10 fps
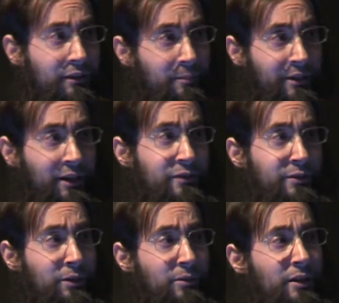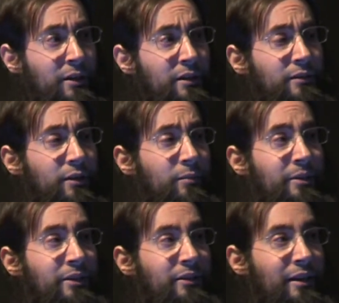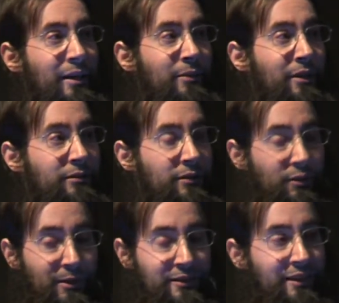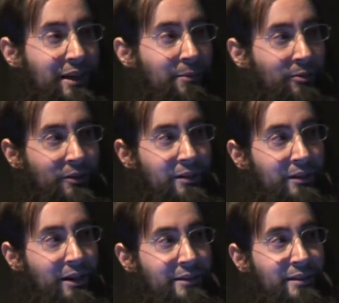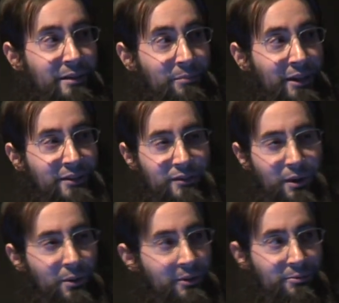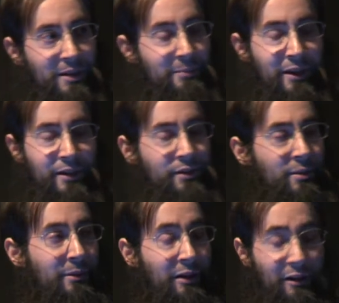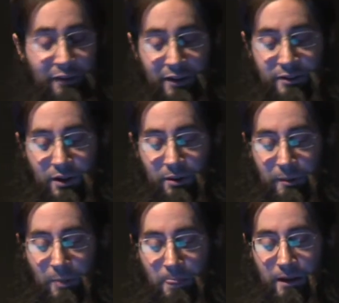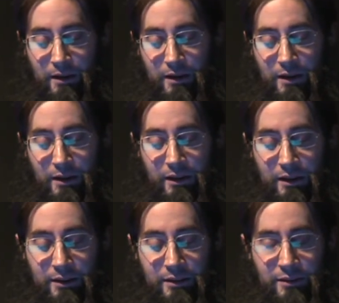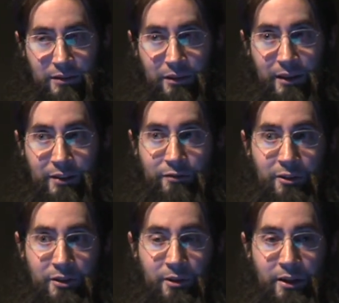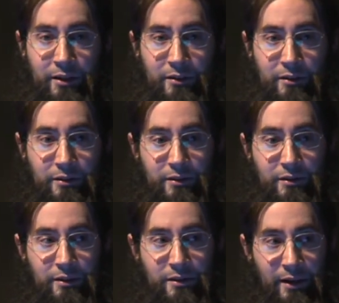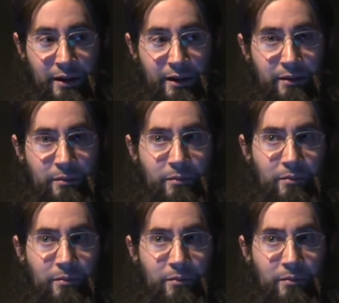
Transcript: Don't be F-Zero. Don't be the game that, the racing game where the guy in second place is always right behind you no matter how fast you're going. It is less frustrating to die